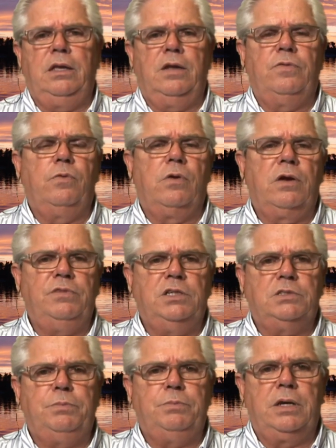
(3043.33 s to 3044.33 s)
And if one of
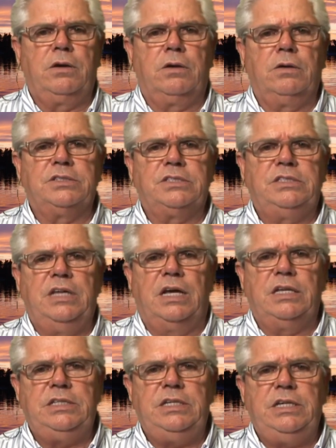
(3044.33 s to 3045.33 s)
these big girls
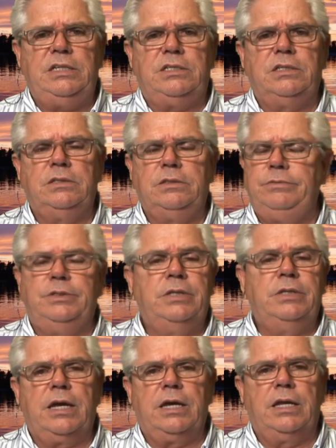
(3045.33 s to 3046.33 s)
does eat,
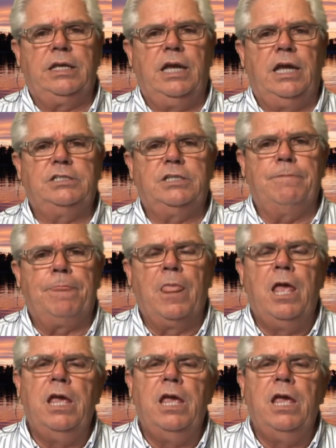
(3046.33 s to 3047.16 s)
you're not going to catch it.